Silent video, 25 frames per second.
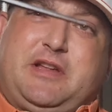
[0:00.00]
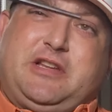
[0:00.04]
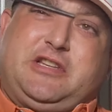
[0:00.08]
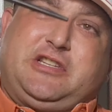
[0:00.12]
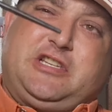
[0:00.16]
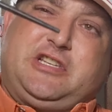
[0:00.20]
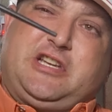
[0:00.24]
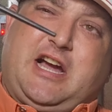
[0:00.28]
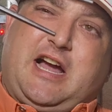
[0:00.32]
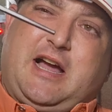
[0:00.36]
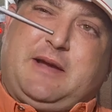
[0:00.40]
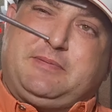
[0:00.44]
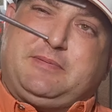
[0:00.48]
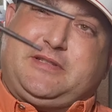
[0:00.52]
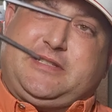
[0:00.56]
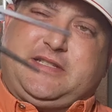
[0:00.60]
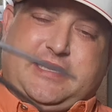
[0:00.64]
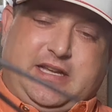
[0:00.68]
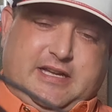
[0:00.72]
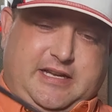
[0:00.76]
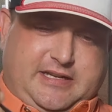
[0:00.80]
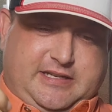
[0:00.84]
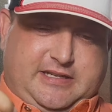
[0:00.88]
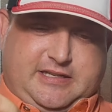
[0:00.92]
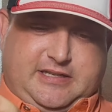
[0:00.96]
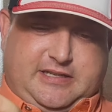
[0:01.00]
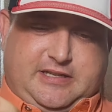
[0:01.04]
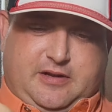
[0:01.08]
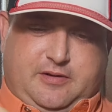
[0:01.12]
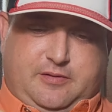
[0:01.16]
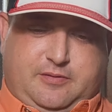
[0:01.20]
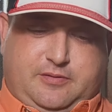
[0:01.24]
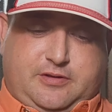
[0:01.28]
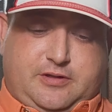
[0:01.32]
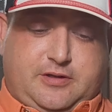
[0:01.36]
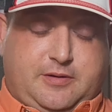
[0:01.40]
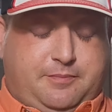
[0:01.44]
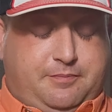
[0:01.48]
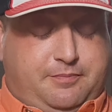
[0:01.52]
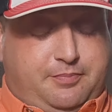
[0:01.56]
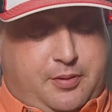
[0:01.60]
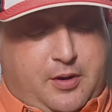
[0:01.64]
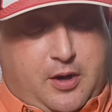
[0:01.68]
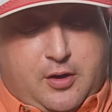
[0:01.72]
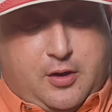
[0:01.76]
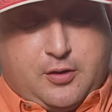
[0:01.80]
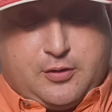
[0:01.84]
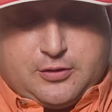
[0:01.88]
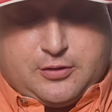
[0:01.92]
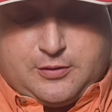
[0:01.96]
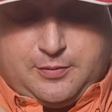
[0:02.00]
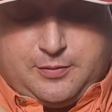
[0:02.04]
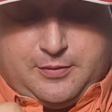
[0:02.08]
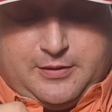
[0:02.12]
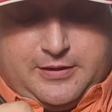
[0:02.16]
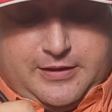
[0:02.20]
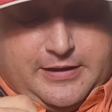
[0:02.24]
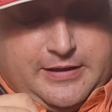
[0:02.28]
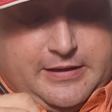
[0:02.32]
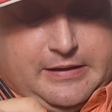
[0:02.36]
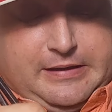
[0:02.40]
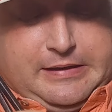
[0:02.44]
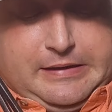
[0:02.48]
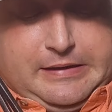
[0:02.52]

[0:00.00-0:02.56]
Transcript: me chopsticks. So supposedly,